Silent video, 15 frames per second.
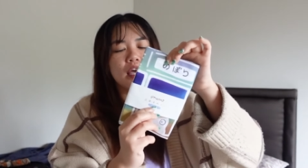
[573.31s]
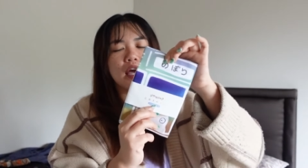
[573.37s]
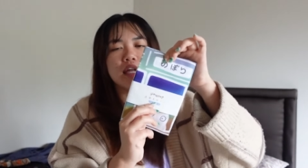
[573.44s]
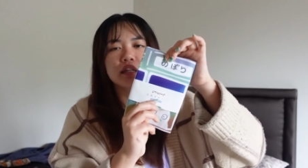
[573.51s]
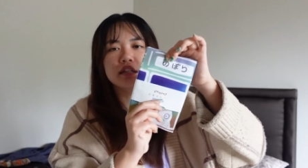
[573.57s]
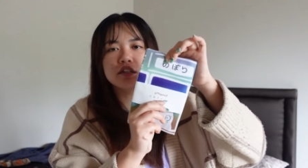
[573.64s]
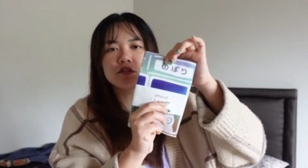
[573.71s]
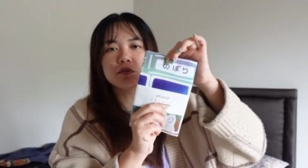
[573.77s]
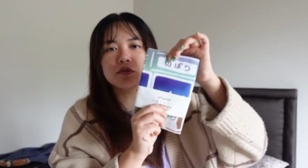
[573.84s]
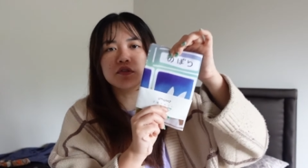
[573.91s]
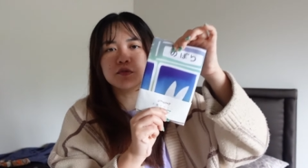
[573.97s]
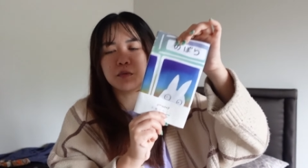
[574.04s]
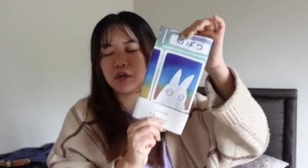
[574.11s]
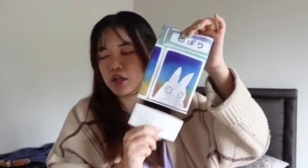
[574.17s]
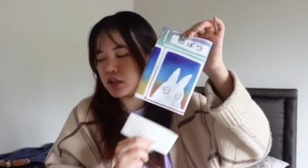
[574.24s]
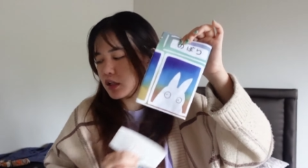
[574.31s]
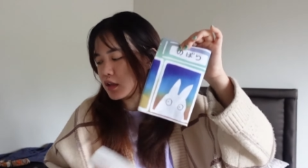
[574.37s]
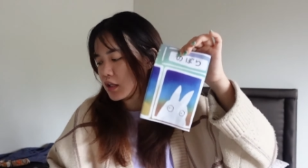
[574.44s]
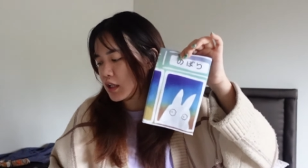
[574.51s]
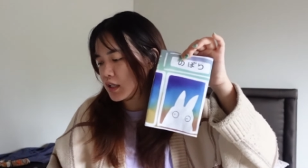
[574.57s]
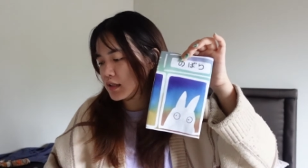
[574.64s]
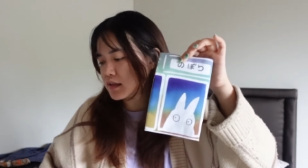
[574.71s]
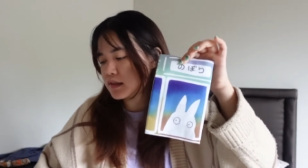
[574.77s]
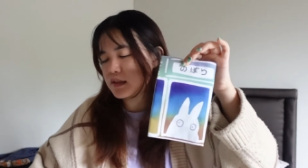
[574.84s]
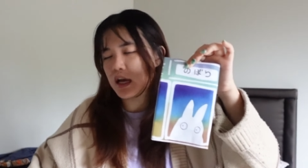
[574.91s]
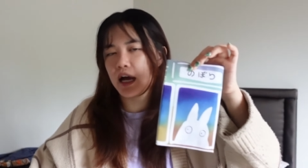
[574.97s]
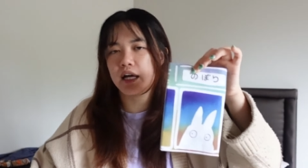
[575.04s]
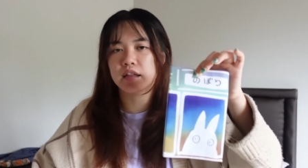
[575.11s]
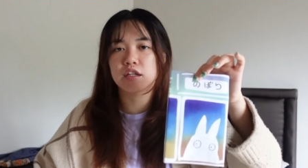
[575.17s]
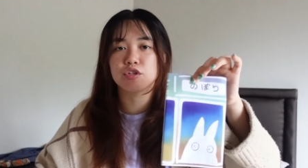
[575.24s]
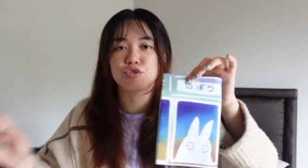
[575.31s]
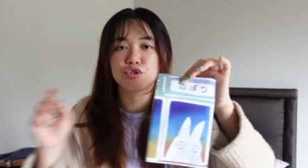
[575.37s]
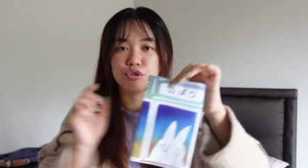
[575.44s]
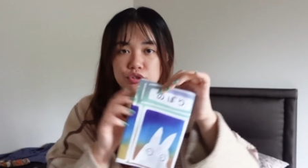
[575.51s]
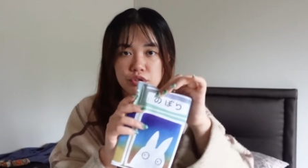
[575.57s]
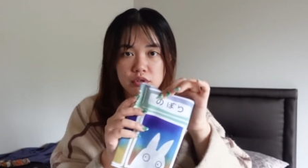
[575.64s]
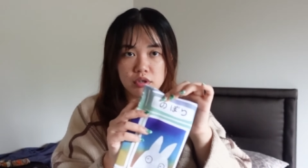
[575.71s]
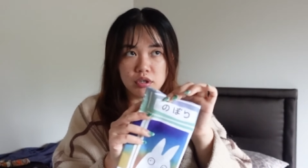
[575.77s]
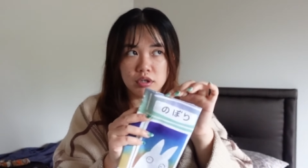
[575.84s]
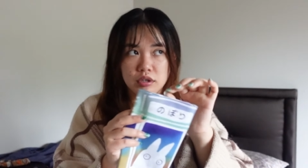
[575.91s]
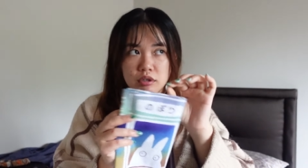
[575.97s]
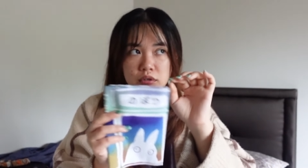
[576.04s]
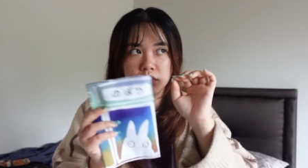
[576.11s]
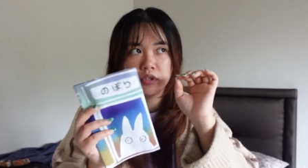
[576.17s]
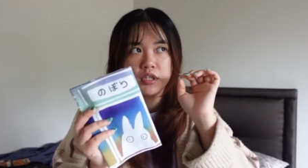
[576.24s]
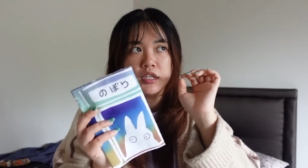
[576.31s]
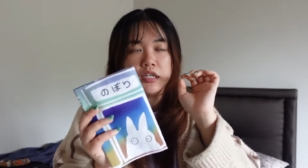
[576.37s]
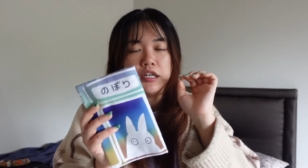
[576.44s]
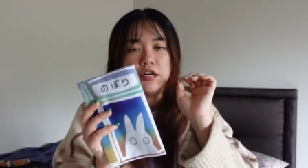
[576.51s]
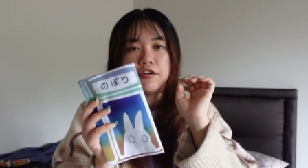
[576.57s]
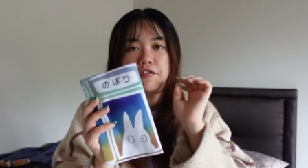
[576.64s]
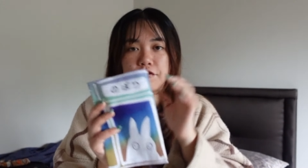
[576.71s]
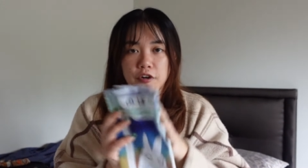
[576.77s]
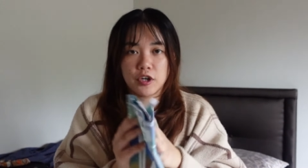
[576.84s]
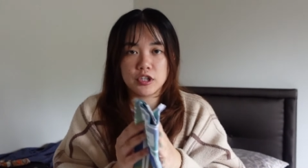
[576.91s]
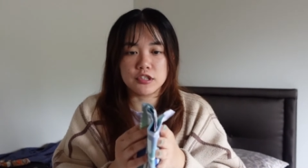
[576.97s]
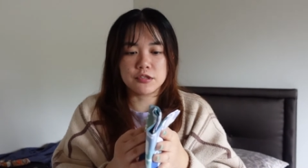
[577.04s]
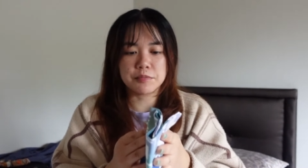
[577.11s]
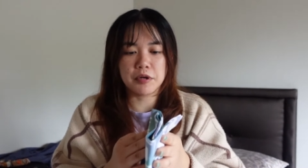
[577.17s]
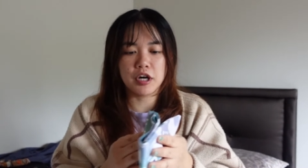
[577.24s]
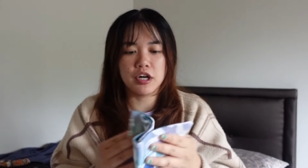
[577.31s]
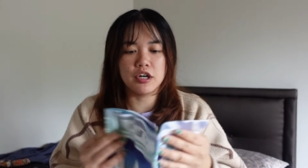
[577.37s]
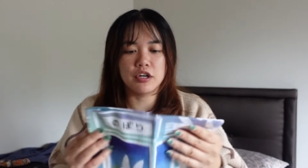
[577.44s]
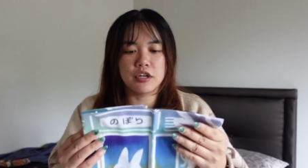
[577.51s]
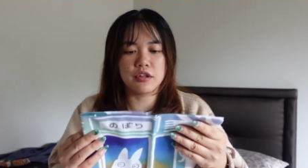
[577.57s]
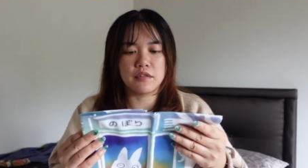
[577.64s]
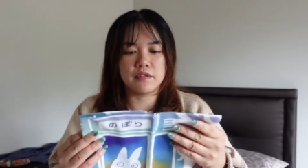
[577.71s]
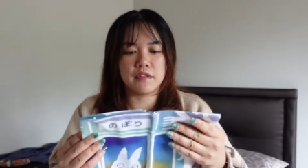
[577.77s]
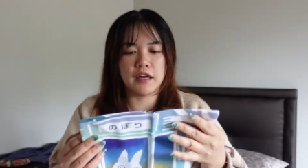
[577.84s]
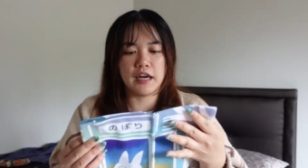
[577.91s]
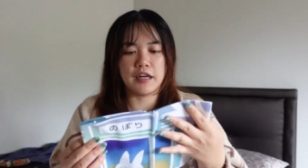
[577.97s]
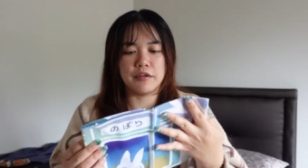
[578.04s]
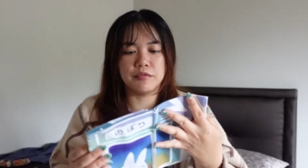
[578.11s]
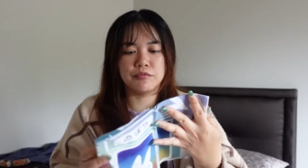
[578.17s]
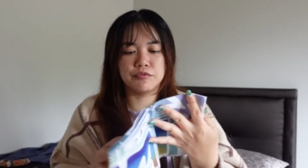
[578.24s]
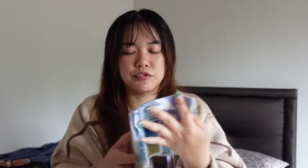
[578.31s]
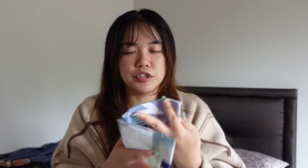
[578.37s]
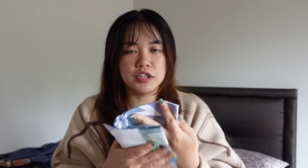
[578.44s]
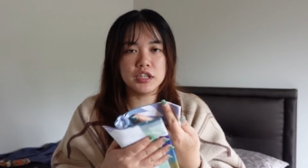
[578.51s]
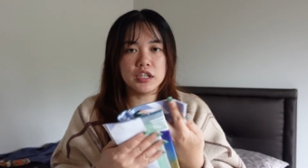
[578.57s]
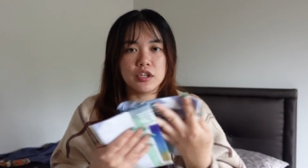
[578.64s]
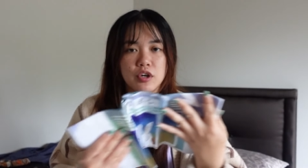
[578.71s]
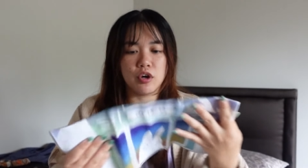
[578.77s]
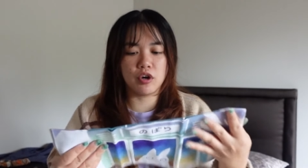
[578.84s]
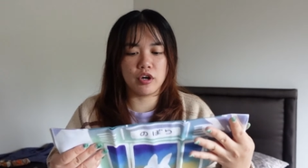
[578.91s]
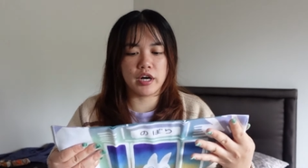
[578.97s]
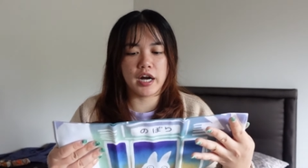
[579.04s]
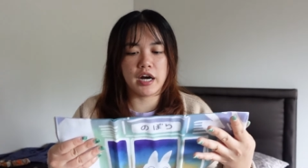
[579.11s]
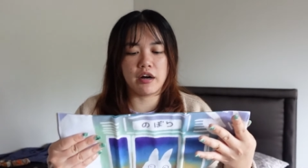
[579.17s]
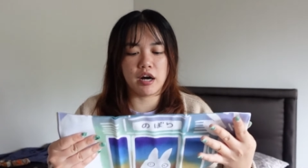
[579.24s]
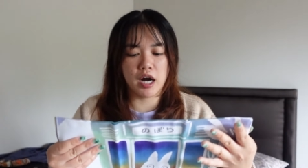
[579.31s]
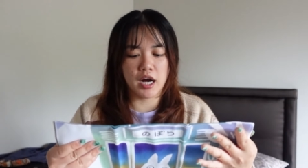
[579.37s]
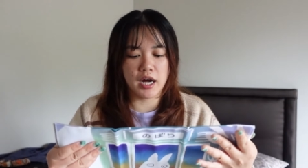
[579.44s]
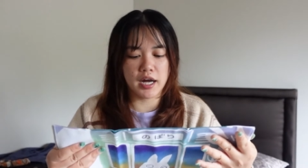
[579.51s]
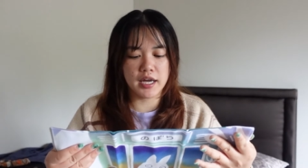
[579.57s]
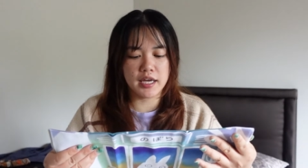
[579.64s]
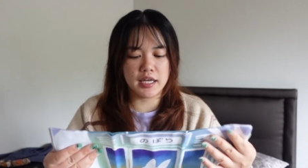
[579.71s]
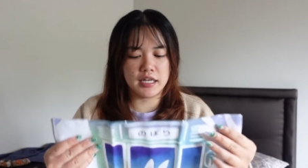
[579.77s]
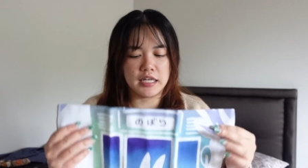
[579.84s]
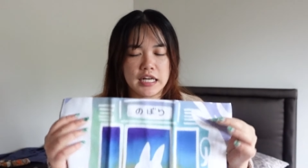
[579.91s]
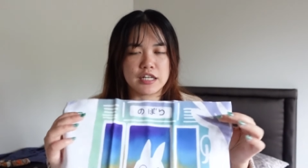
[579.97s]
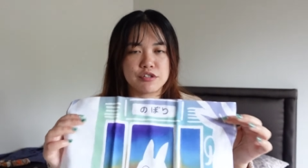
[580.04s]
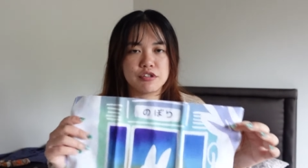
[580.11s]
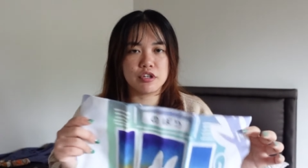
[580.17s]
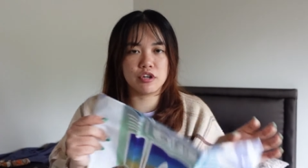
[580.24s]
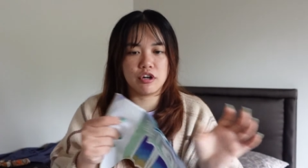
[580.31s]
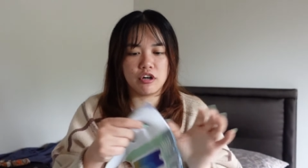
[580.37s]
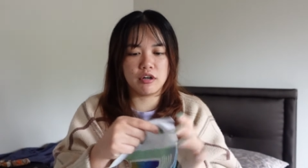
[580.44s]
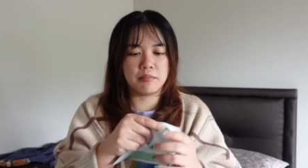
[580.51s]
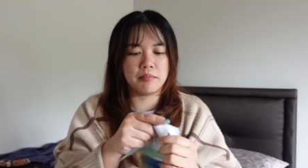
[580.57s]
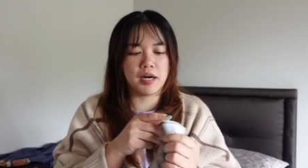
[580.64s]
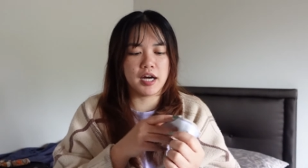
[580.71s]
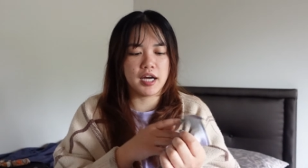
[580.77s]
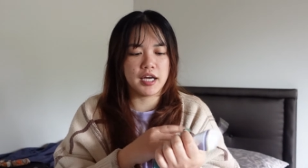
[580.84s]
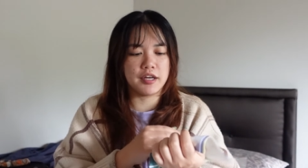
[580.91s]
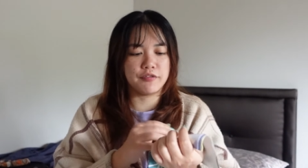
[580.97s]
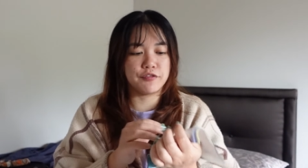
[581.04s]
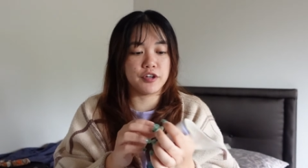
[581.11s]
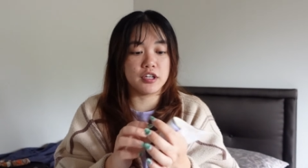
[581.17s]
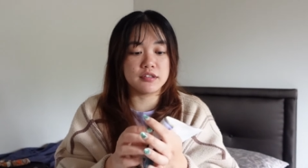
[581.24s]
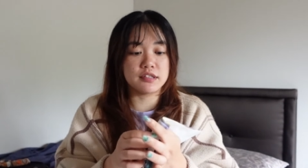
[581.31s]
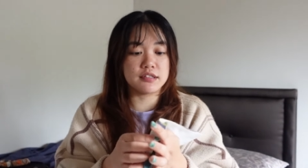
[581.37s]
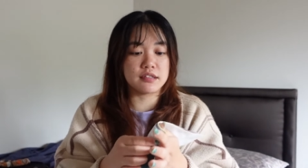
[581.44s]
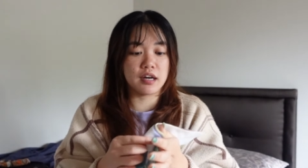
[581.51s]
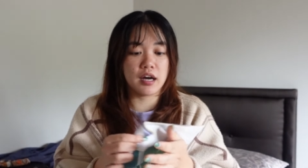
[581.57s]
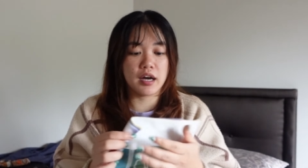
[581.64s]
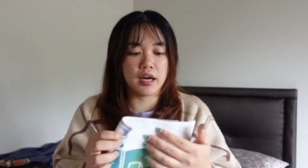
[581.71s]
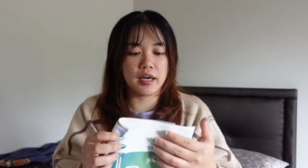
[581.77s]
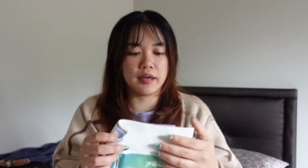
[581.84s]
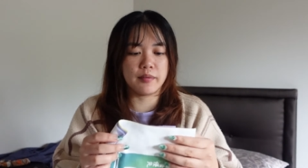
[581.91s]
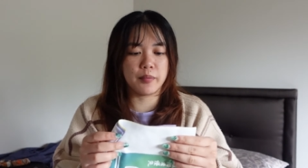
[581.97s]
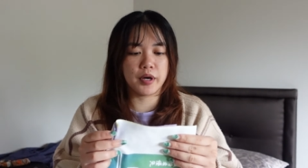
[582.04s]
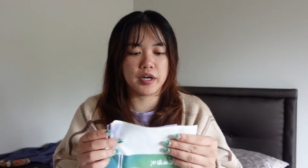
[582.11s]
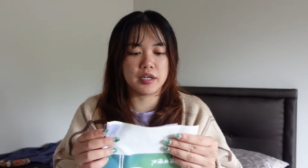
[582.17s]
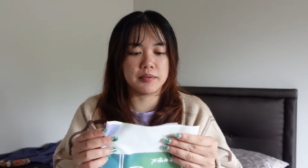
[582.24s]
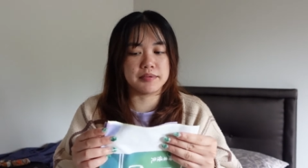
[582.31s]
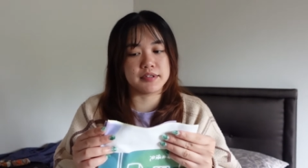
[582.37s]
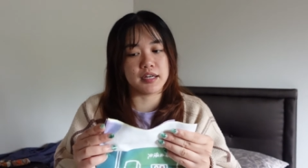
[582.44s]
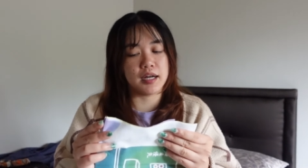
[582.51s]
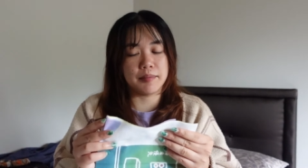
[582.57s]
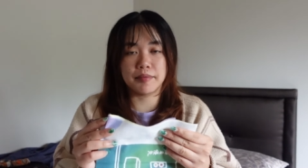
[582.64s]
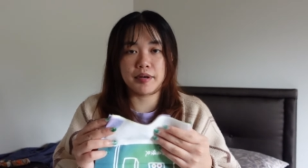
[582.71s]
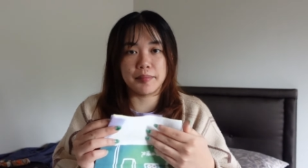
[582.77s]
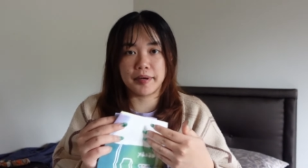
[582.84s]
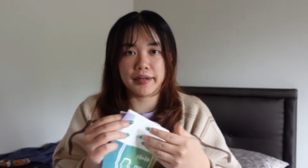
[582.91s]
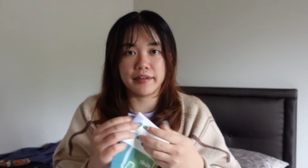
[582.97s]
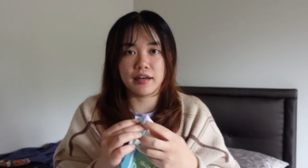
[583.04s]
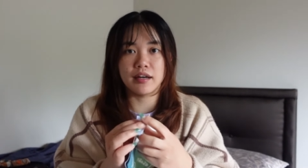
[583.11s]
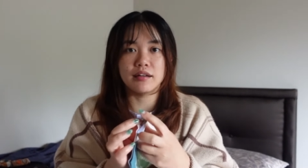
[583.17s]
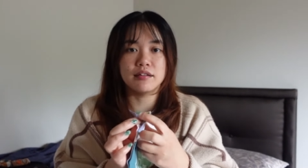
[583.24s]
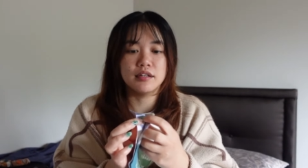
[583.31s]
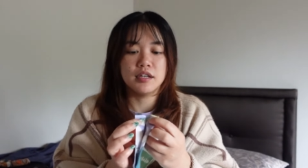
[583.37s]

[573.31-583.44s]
And this was one of the things at the Totoro Forest Park that really caught our eye and it actually caught my fiance's eye where he was like, I'm gonna buy that.